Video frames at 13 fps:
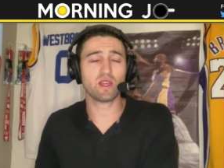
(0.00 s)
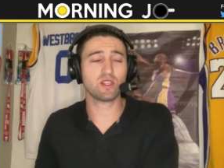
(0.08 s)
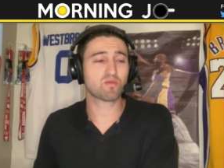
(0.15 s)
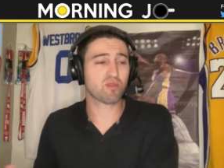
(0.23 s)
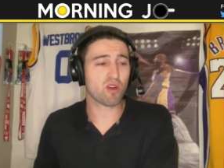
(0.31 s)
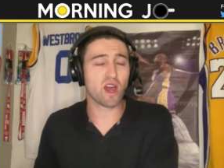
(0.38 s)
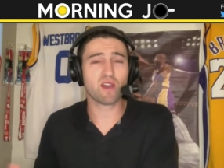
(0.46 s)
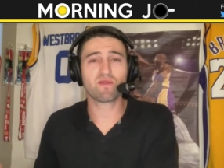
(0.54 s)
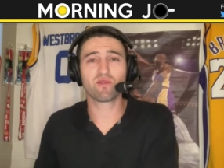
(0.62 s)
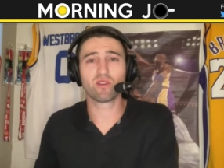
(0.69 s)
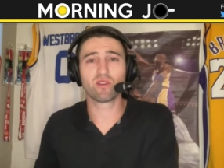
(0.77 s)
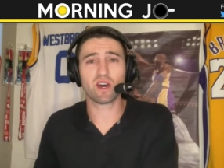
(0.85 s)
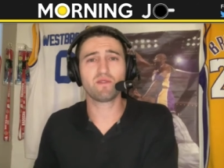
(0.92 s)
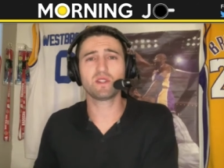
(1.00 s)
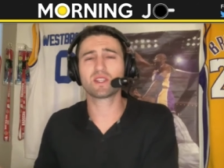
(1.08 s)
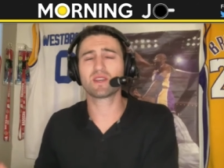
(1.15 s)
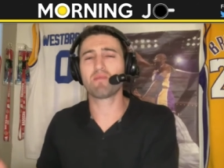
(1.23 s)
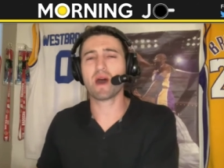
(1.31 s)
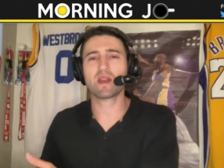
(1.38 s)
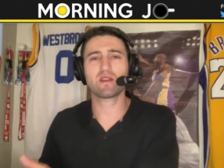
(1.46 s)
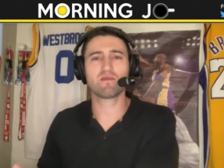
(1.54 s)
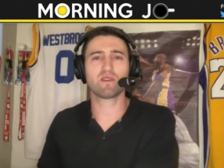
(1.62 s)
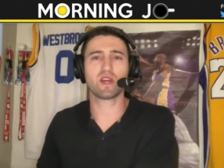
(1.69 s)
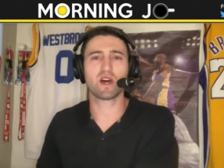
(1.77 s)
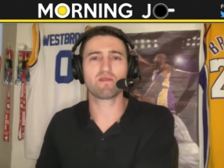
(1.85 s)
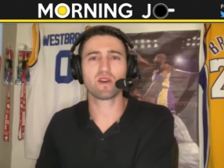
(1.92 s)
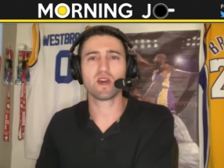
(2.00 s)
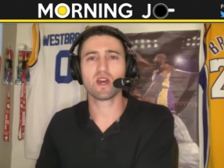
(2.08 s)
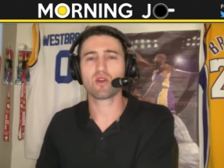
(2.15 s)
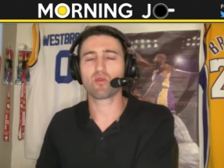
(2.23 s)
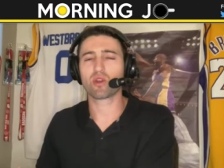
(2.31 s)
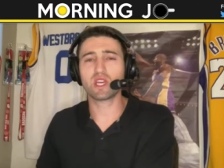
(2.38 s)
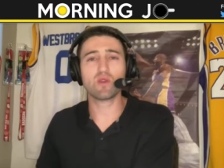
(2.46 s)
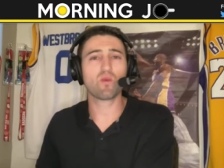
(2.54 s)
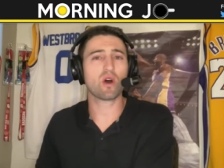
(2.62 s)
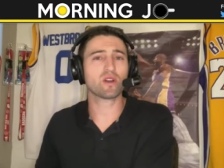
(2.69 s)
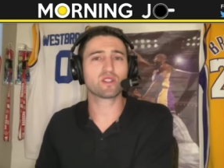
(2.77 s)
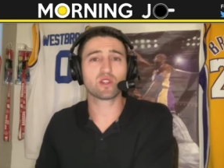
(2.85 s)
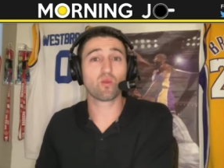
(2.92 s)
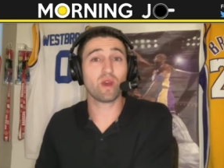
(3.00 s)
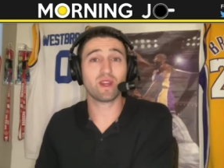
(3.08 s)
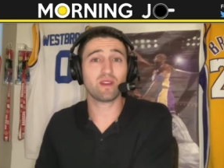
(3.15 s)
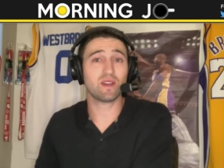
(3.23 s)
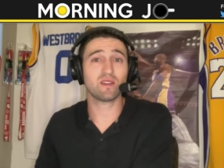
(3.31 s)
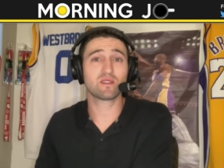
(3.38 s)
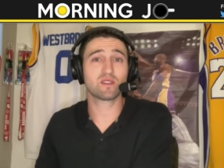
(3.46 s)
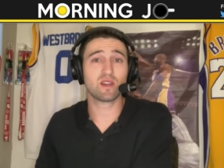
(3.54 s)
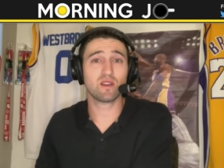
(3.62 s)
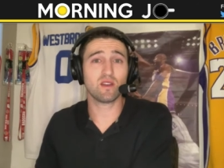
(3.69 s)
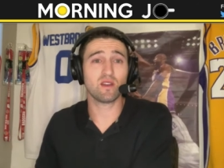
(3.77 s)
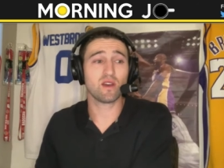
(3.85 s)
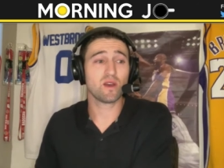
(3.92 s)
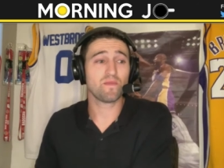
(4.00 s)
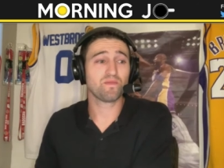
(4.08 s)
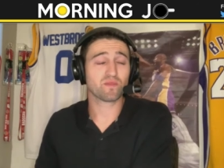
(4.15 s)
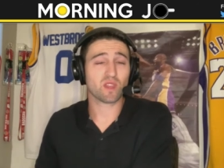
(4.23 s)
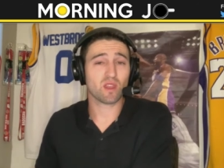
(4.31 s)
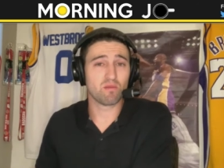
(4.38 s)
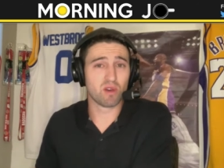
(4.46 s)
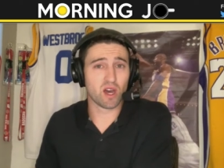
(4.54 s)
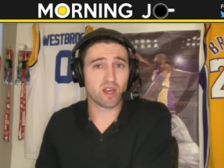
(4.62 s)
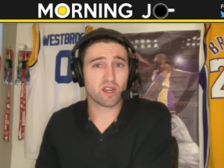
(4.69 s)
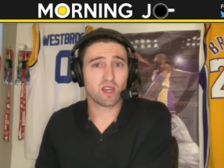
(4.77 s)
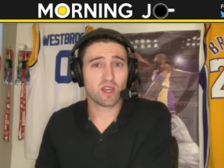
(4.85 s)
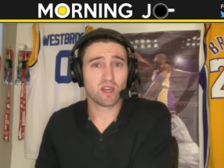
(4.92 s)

He's prideful enough. He's competitive enough where he wants to win in his city. But